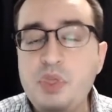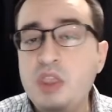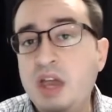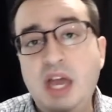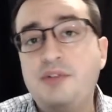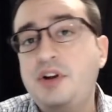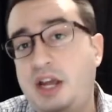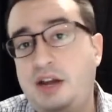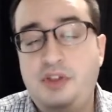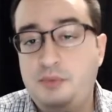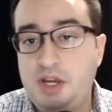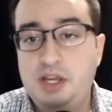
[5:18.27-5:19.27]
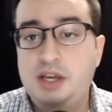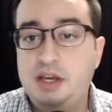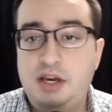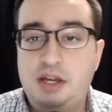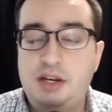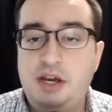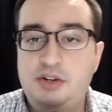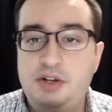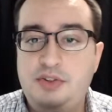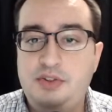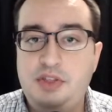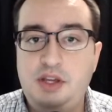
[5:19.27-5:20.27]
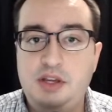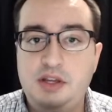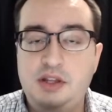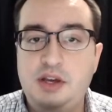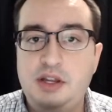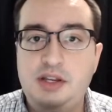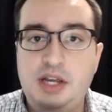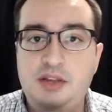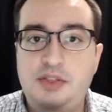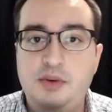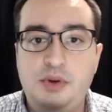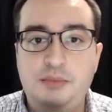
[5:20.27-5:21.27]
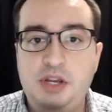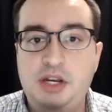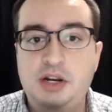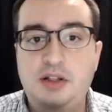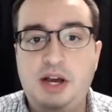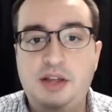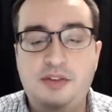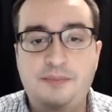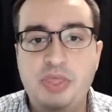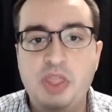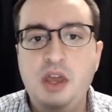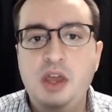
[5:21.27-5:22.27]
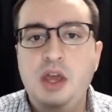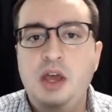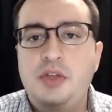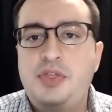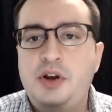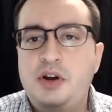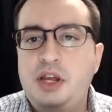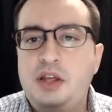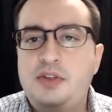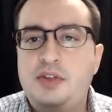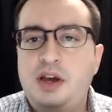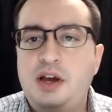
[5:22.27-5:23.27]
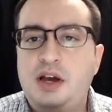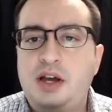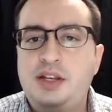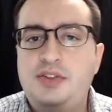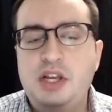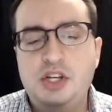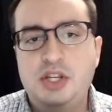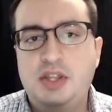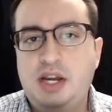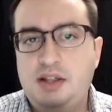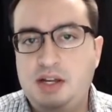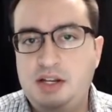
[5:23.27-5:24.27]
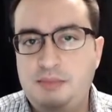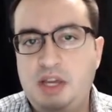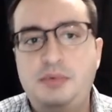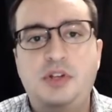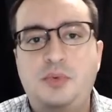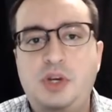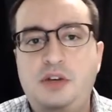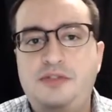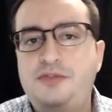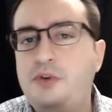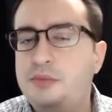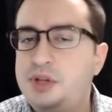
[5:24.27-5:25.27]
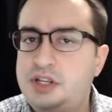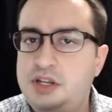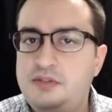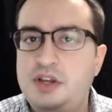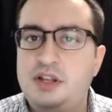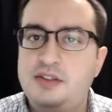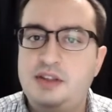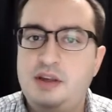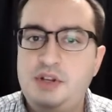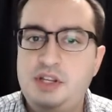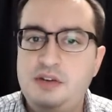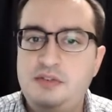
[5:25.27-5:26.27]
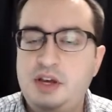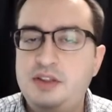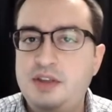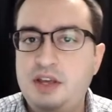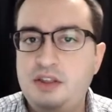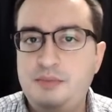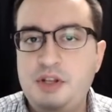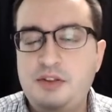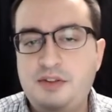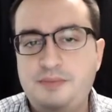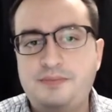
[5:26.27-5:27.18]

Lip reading: every day of the week, not just the days that we meet in class. There is a distinction that I like to make between formative and summative assessments.